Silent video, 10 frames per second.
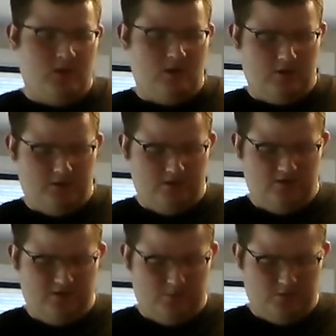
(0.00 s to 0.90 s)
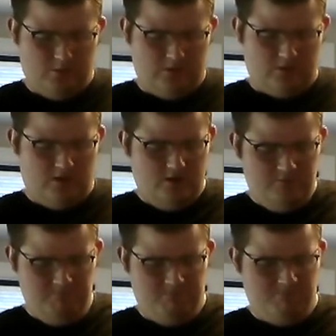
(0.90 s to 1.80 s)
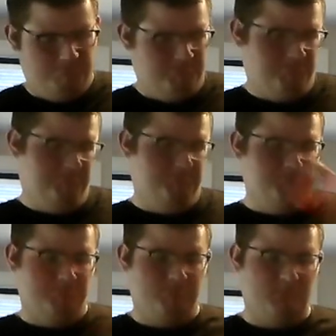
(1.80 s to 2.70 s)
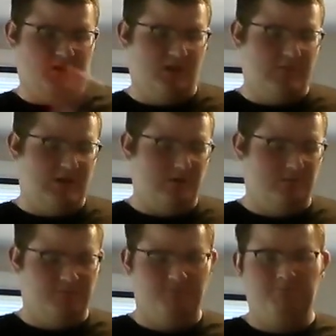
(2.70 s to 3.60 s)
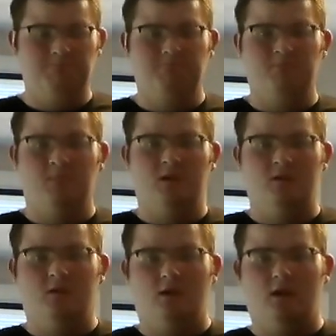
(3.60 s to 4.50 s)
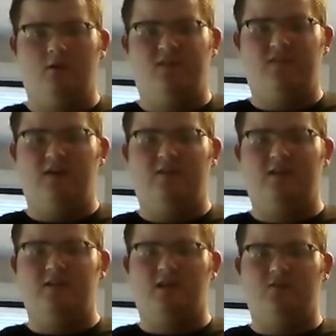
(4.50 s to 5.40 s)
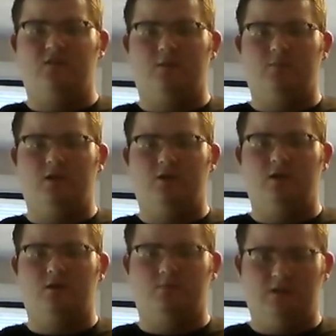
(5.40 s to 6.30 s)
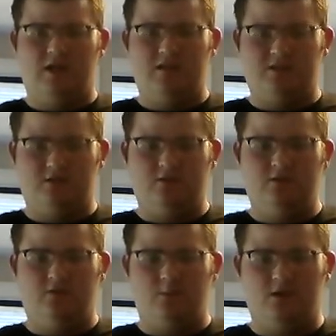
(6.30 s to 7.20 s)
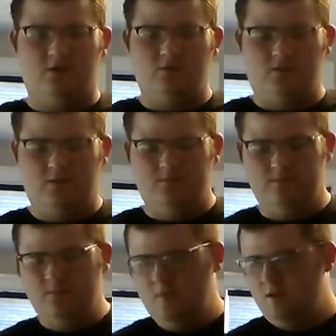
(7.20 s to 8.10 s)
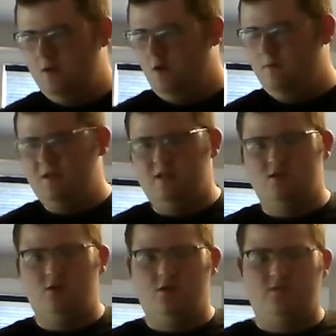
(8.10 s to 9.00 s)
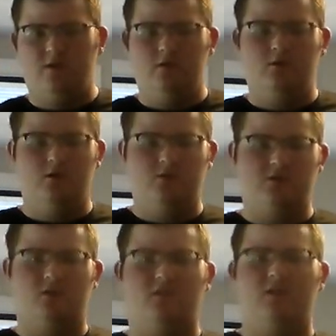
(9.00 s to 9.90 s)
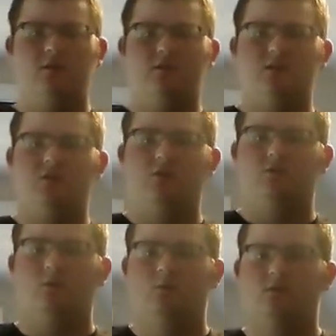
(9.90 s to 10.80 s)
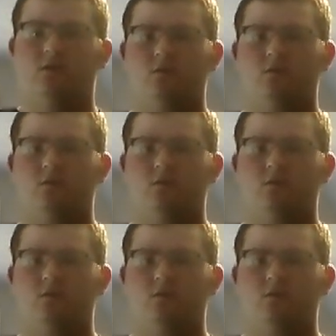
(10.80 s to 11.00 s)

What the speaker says: Although, if you can prove me wrong, well, let me know. Anyway, 5 out of 10 for the BlowDart blaster from Nerf. Hope you guys enjoyed the video, understood the video. This is Nerf Gun Reviewer